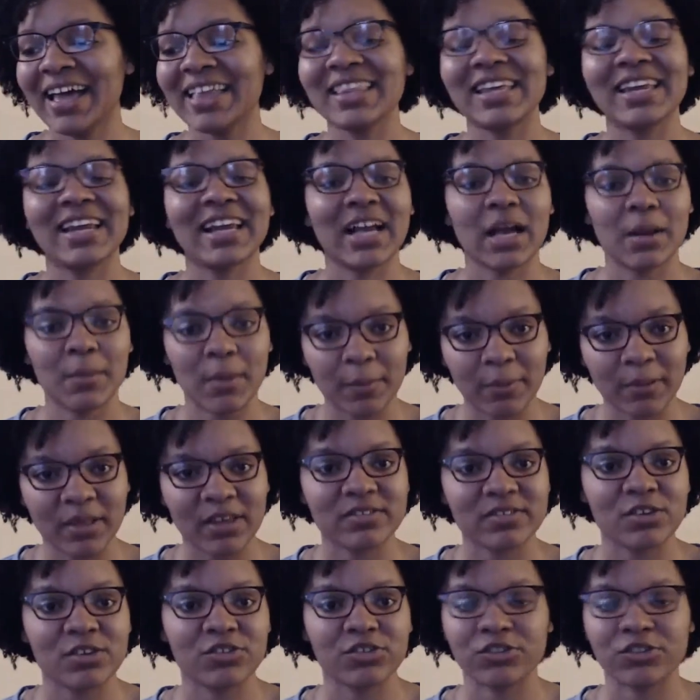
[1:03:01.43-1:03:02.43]
then I got my
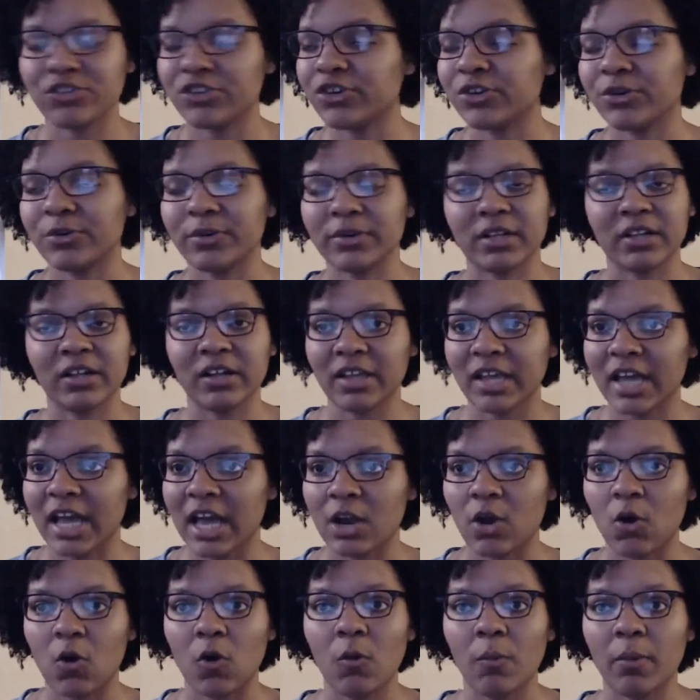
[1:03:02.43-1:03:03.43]
PlayStation 2, and clearly I had
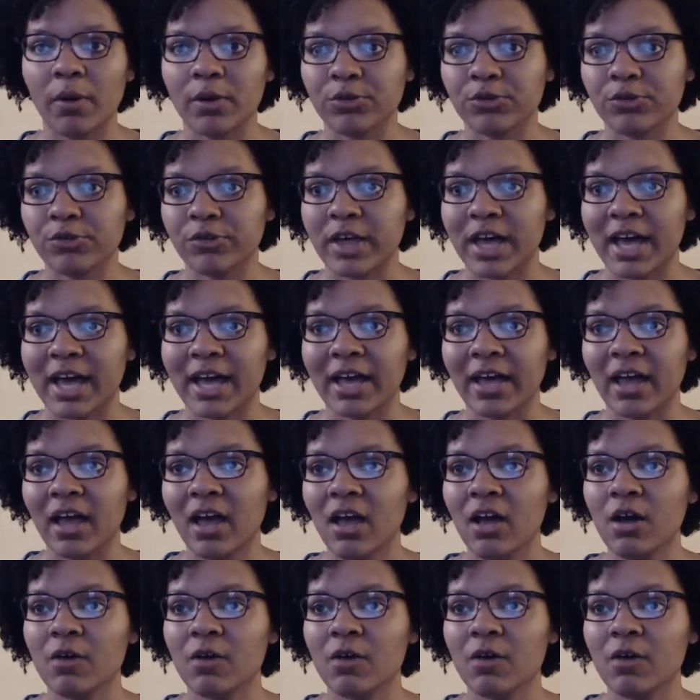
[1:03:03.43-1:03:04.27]
a whole bunch for that.